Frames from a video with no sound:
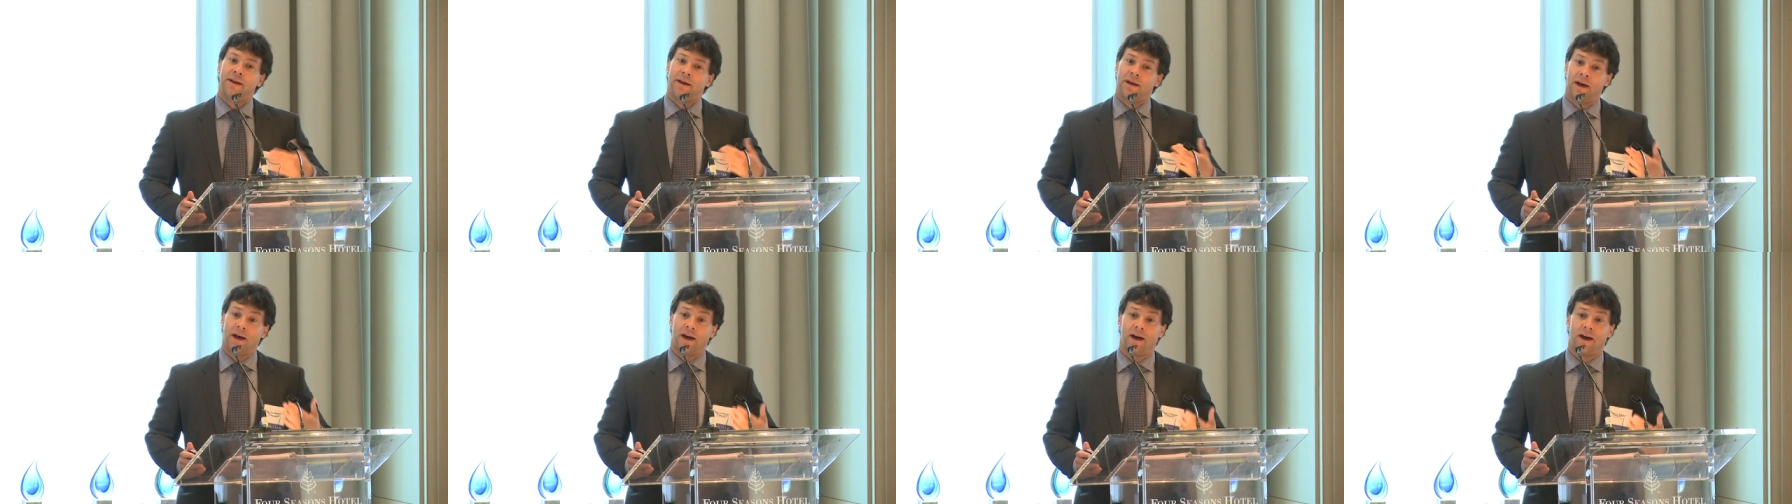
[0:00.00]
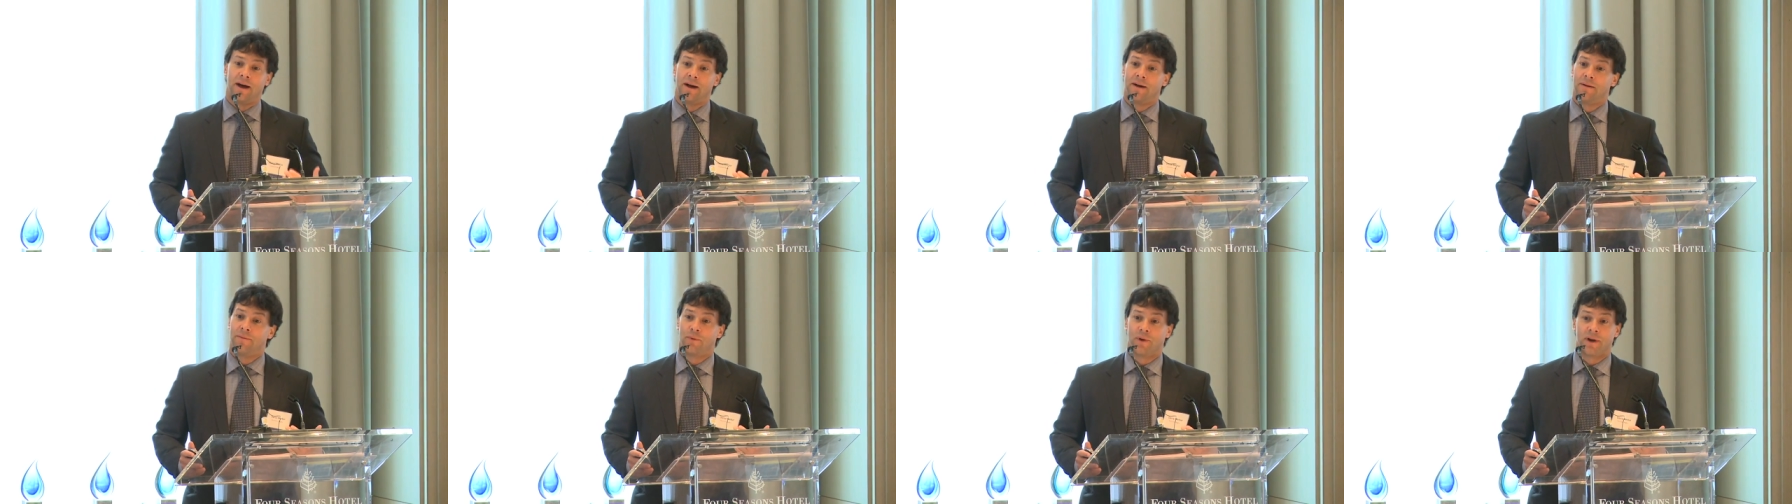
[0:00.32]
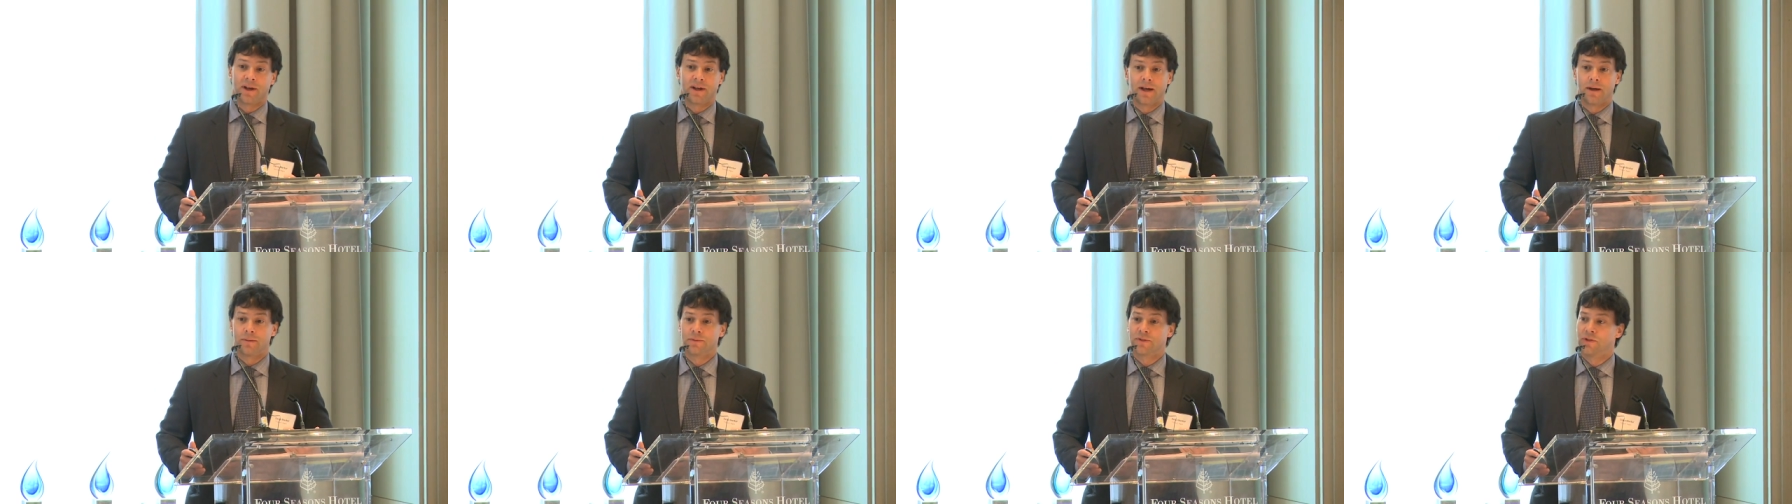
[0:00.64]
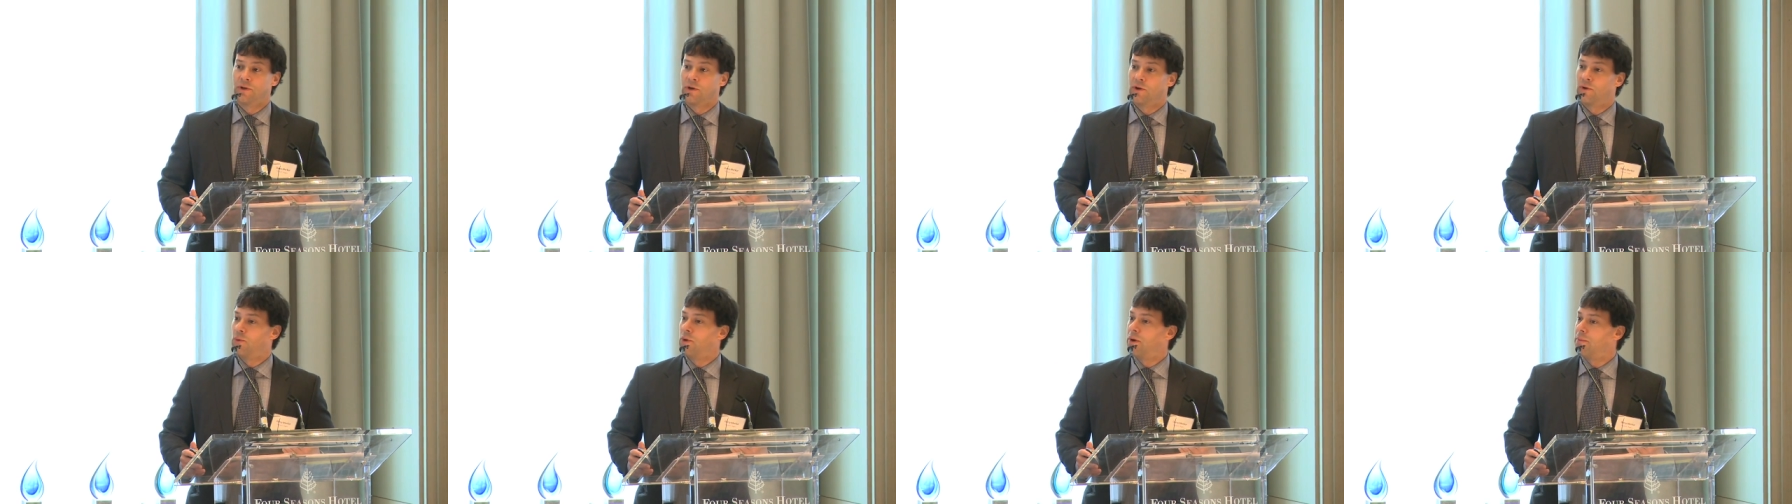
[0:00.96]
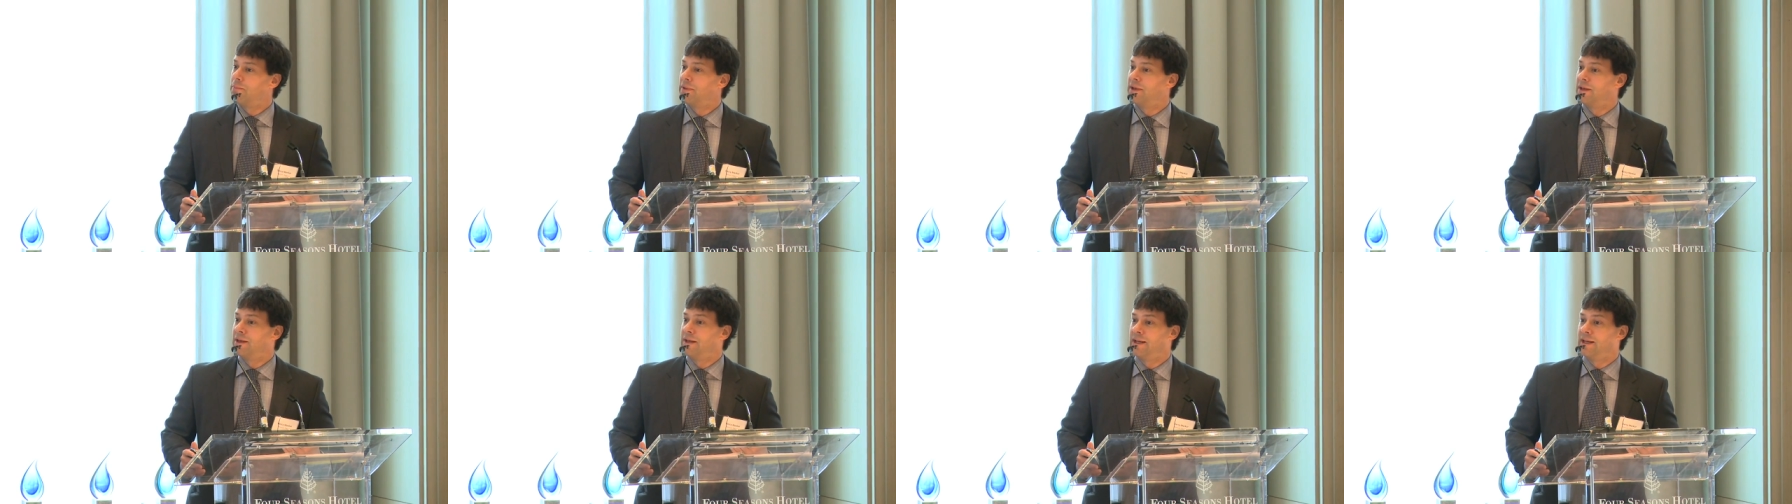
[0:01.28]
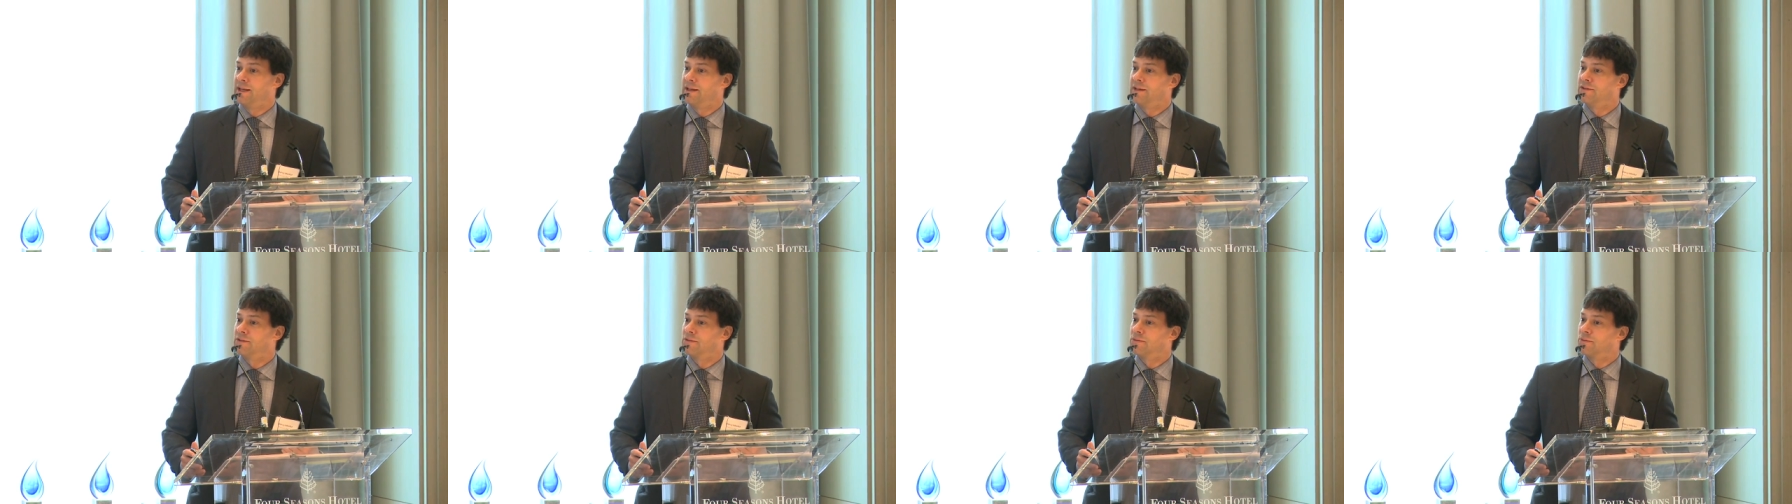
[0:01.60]
When it comes to equipment
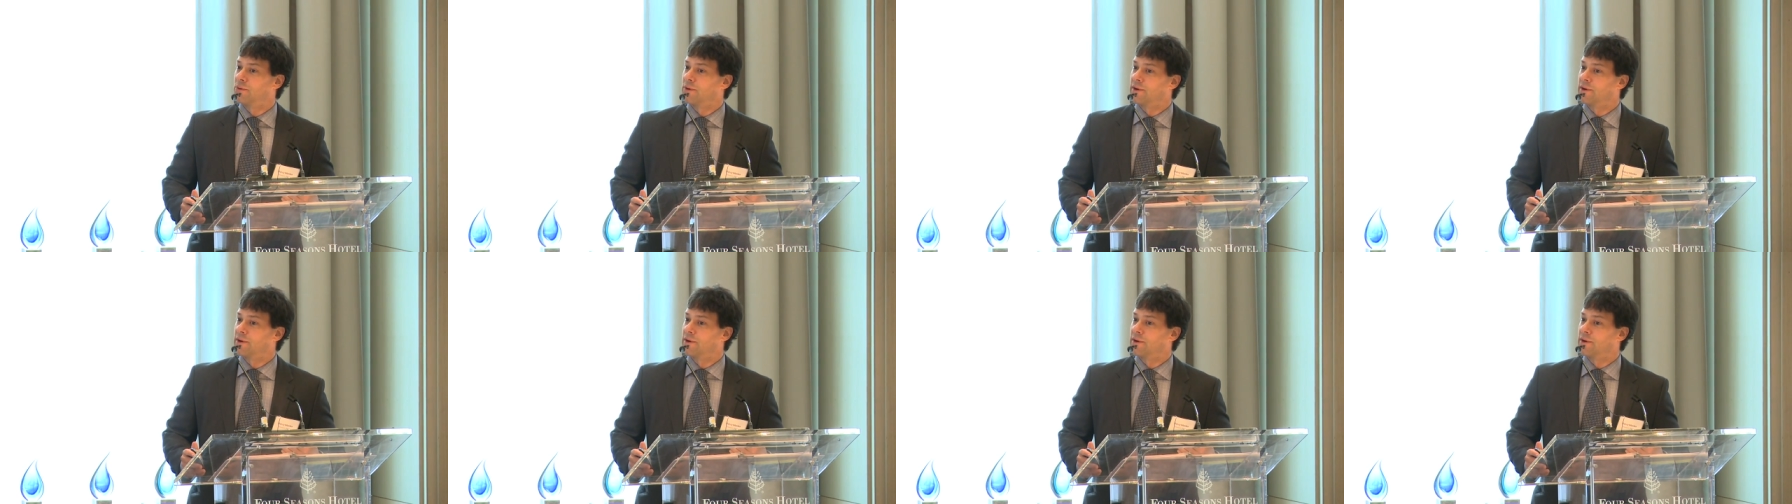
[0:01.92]
needs,